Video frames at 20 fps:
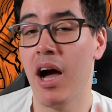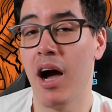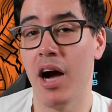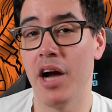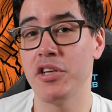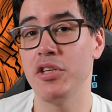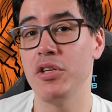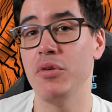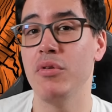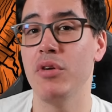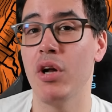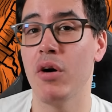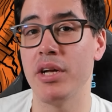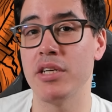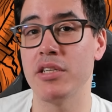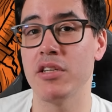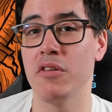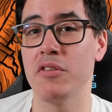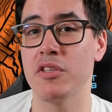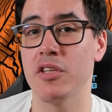I do know
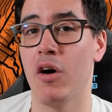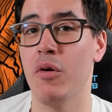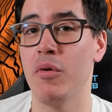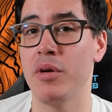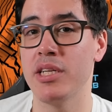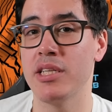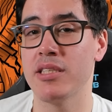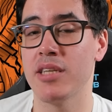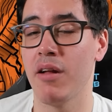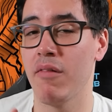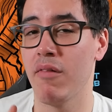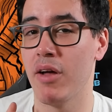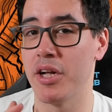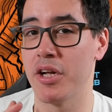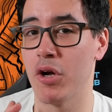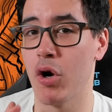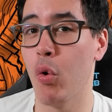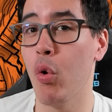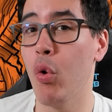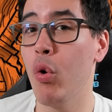it does only say
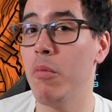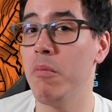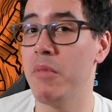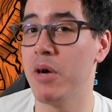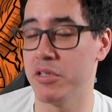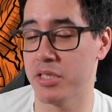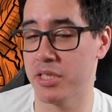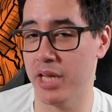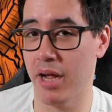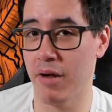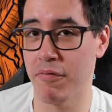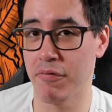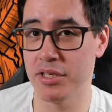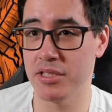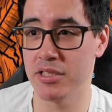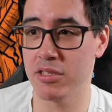like almost every,